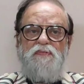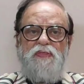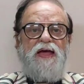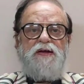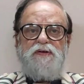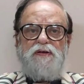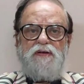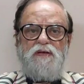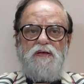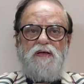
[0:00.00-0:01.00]
that
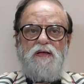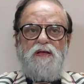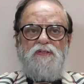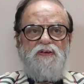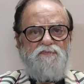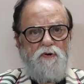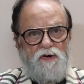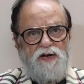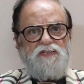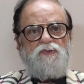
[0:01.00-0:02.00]
the
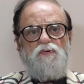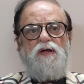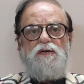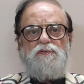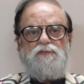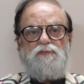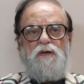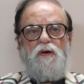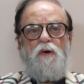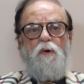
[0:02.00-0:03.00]
foreign students